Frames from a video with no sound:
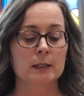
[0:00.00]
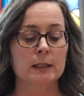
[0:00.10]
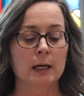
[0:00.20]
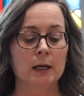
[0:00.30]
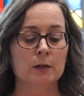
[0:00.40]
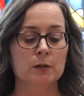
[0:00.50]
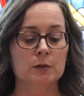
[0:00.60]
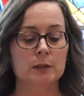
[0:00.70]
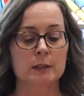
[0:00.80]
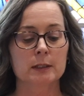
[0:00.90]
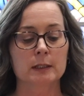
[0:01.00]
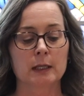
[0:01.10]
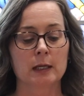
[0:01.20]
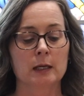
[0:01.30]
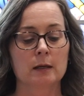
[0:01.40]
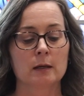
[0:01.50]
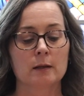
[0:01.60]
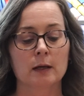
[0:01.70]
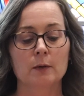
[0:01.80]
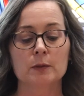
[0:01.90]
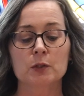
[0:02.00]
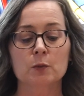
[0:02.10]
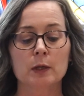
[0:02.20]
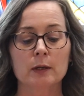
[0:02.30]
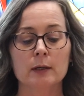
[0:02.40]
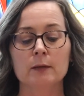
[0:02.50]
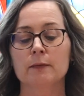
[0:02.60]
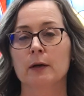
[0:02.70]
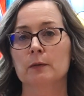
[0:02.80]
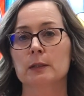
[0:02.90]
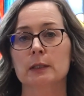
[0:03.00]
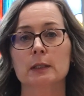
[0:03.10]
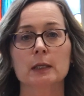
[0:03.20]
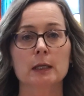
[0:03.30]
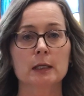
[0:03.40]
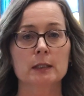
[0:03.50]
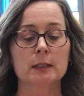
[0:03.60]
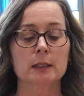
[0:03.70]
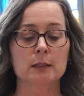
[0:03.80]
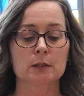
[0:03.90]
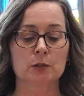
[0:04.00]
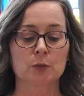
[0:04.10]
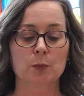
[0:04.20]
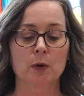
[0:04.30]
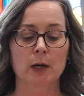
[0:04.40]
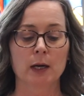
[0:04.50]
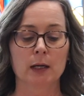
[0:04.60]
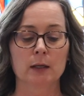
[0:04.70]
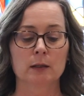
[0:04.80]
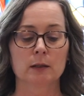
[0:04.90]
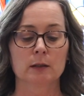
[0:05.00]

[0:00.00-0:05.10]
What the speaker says: Dad used to say that was where he found it easiest to pray.